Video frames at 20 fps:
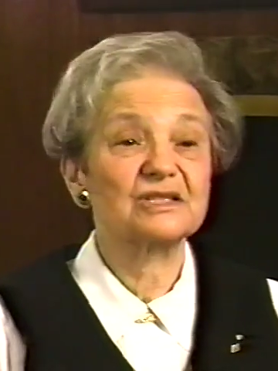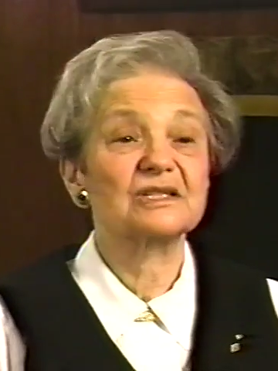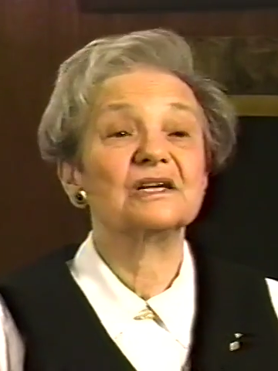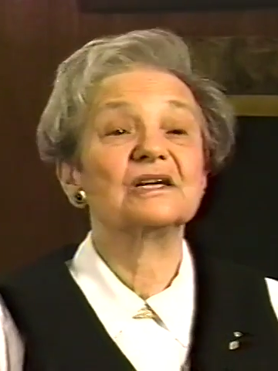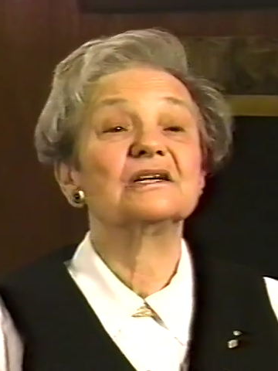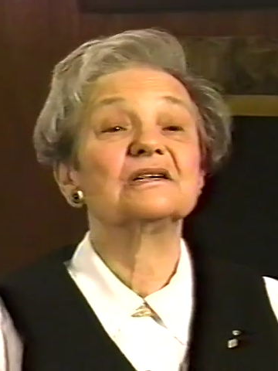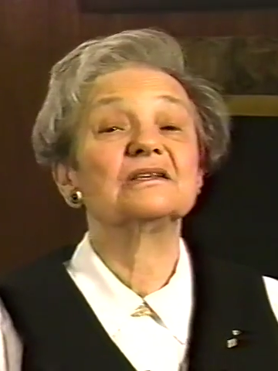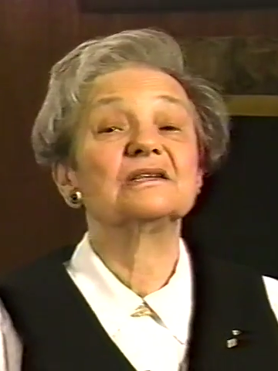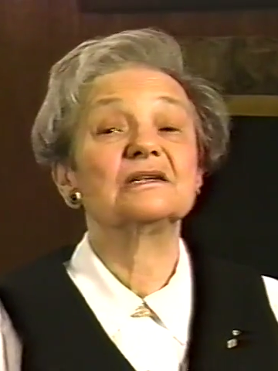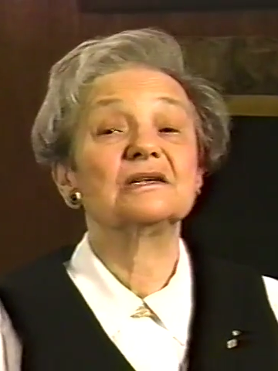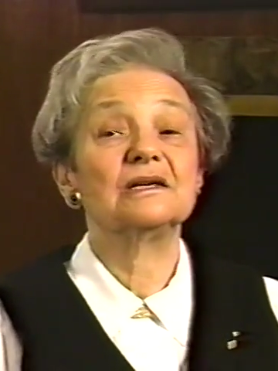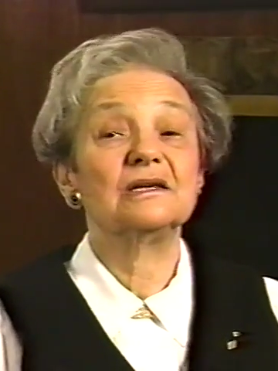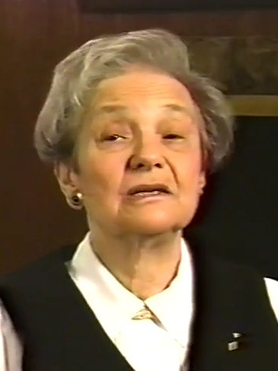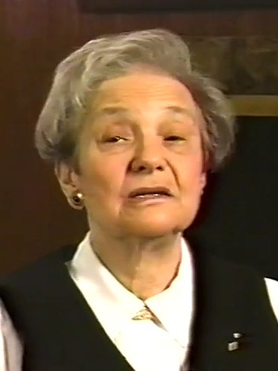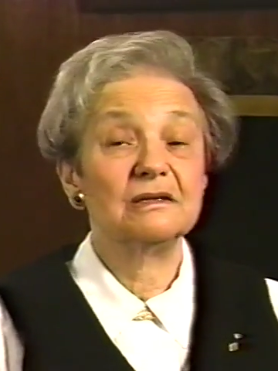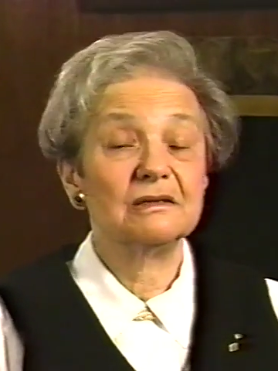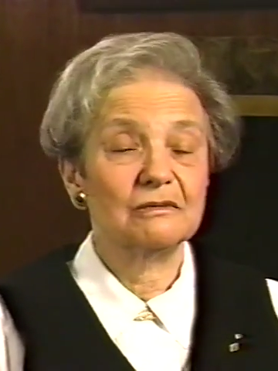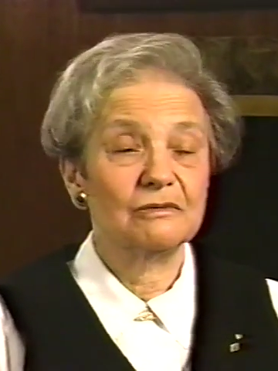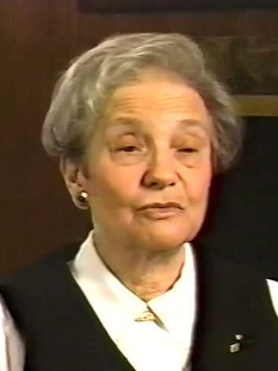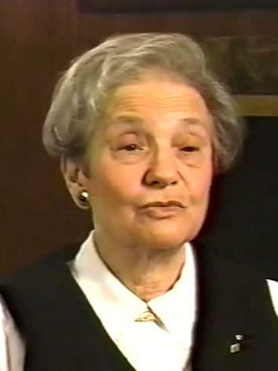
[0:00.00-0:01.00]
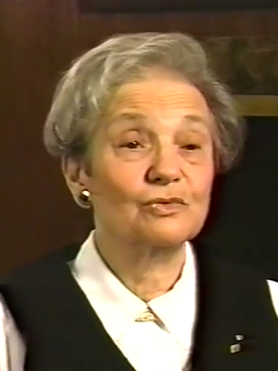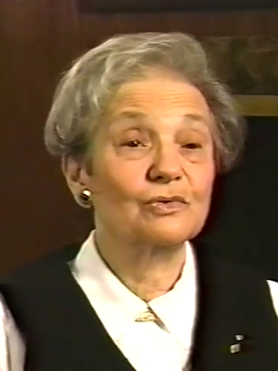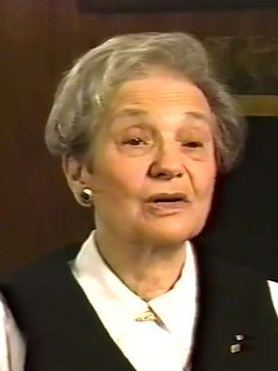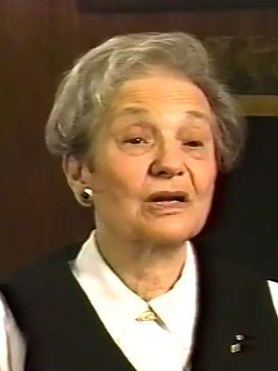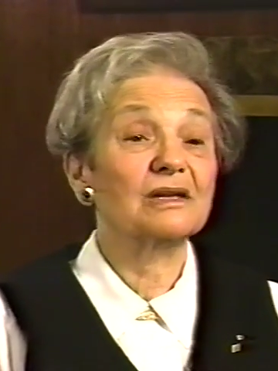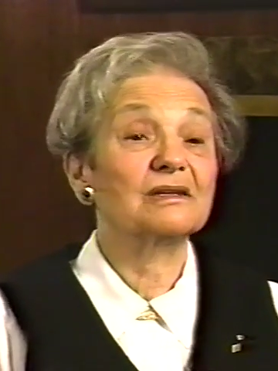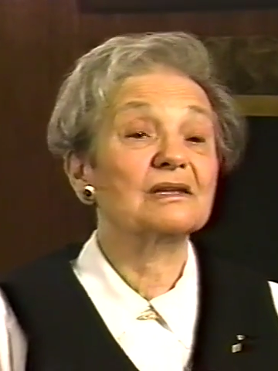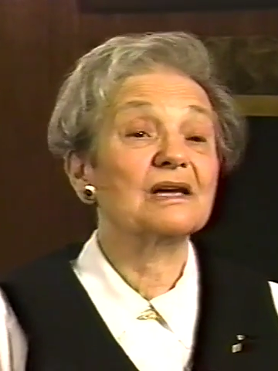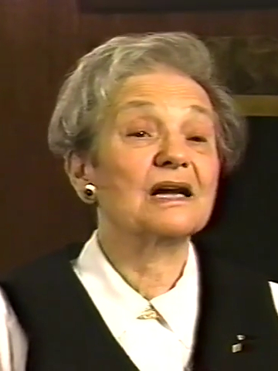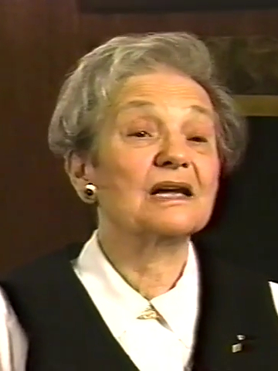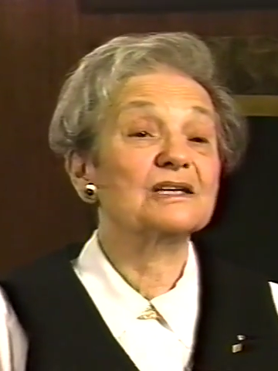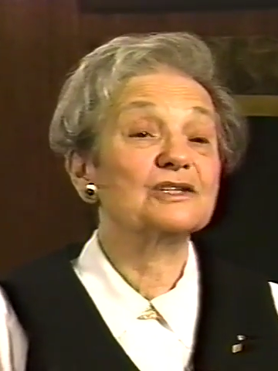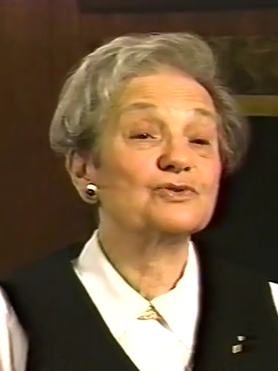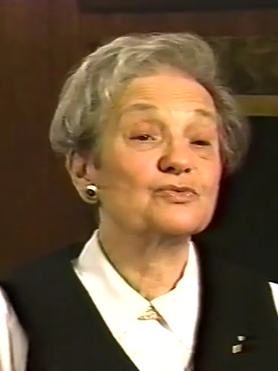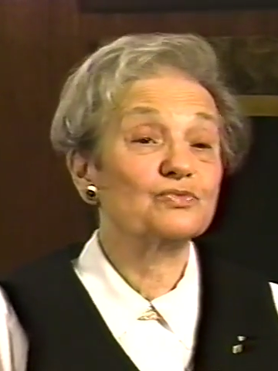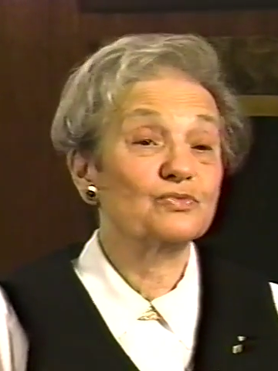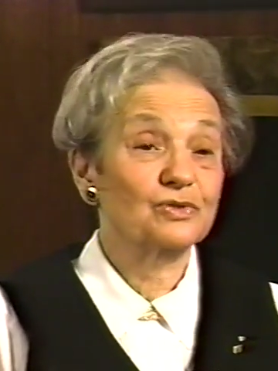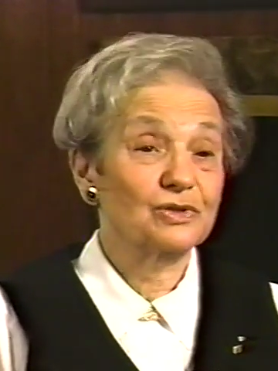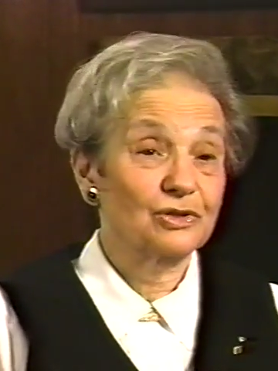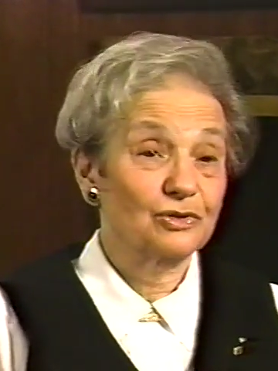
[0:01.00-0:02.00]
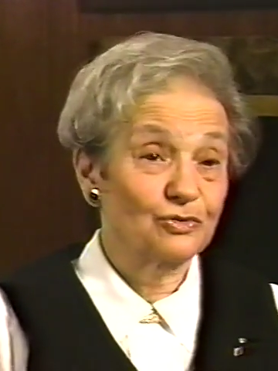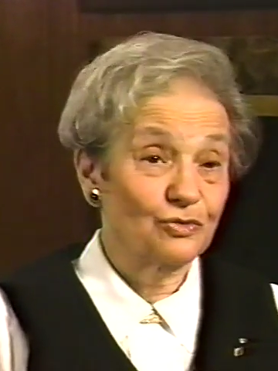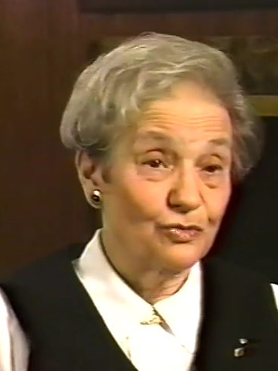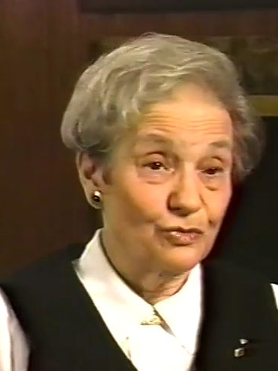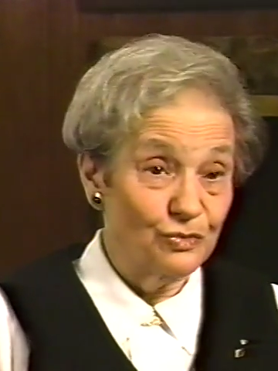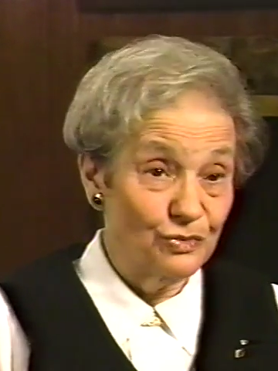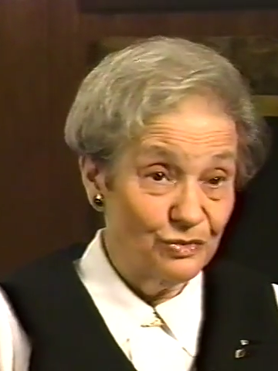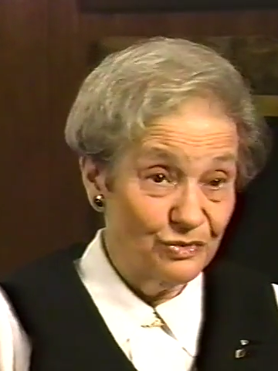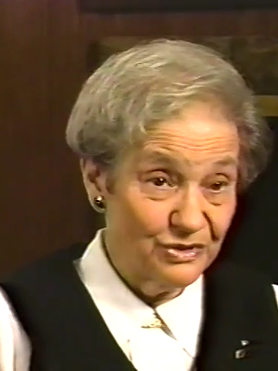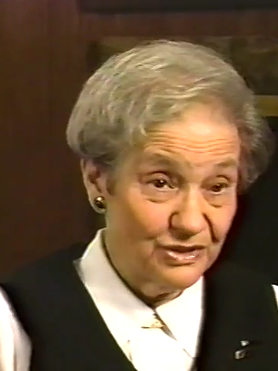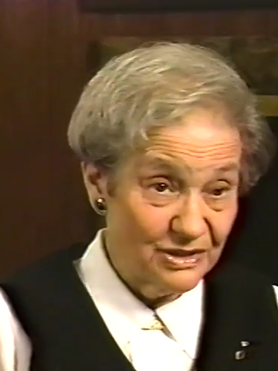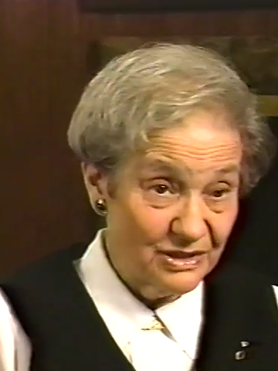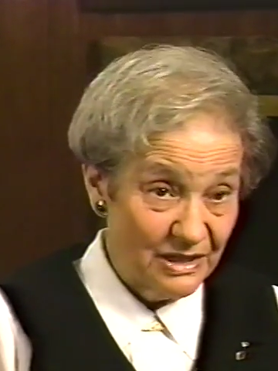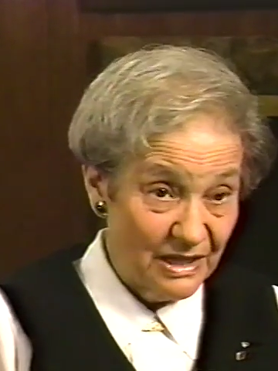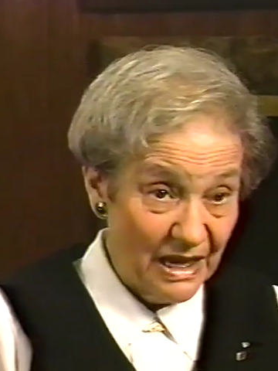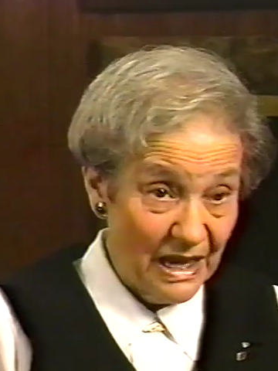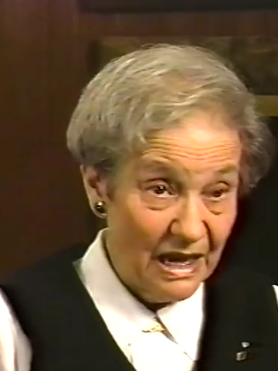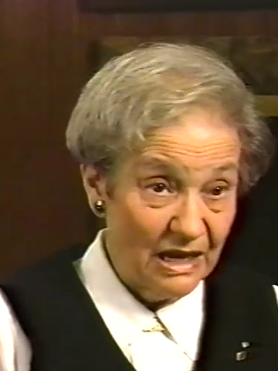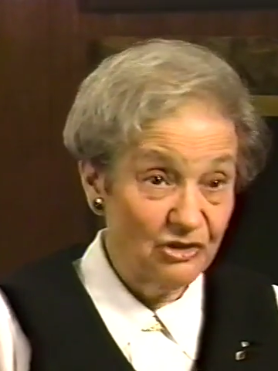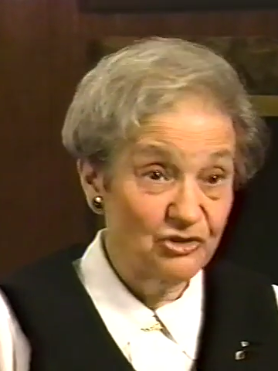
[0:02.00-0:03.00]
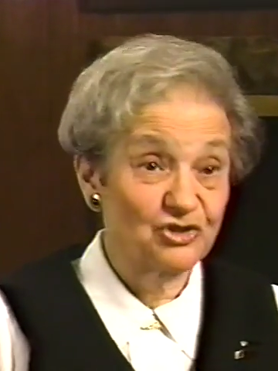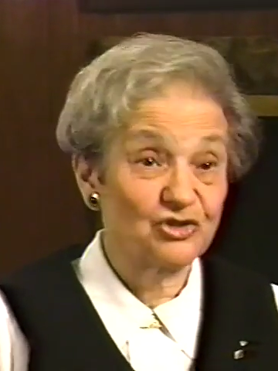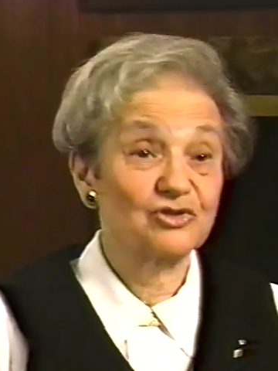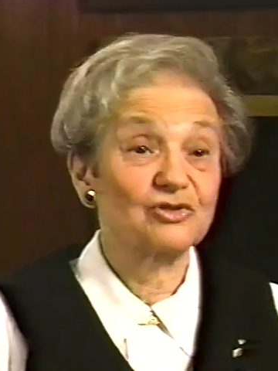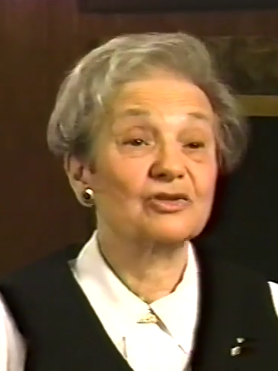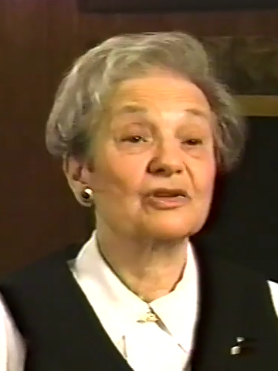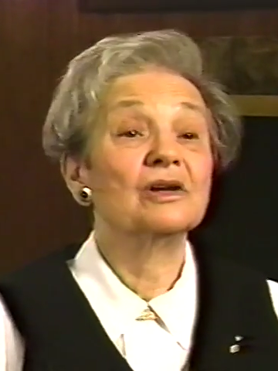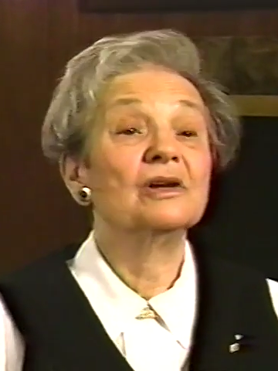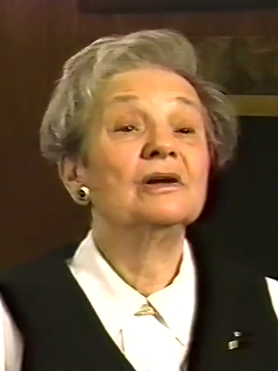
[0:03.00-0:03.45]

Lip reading: and they organized what it calls action,